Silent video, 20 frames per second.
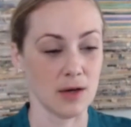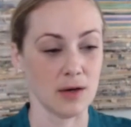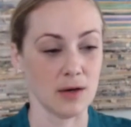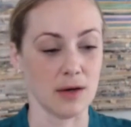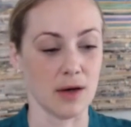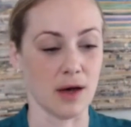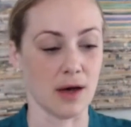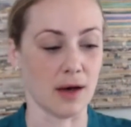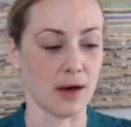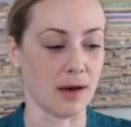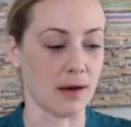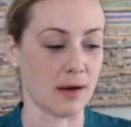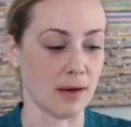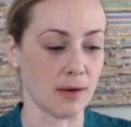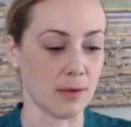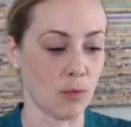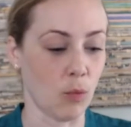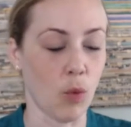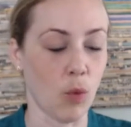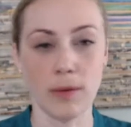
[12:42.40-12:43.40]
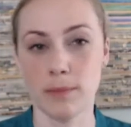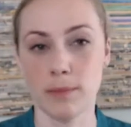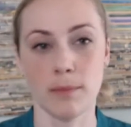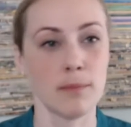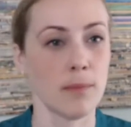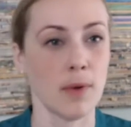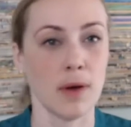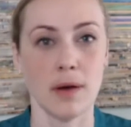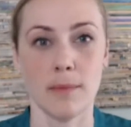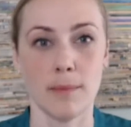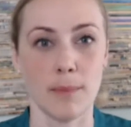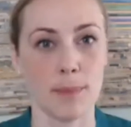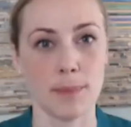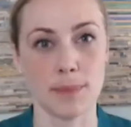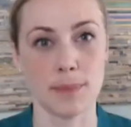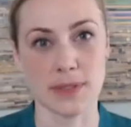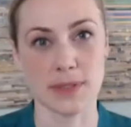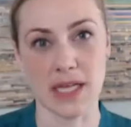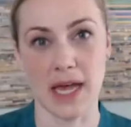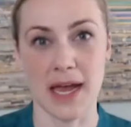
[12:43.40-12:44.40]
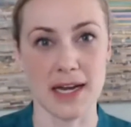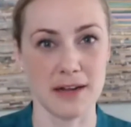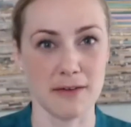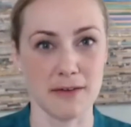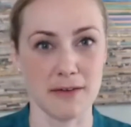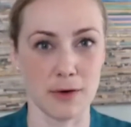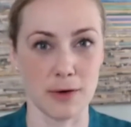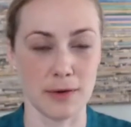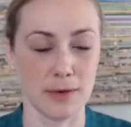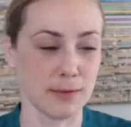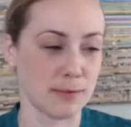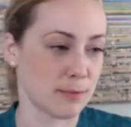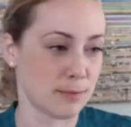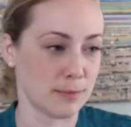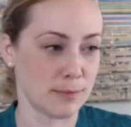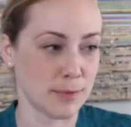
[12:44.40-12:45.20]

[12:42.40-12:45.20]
uh, one side of a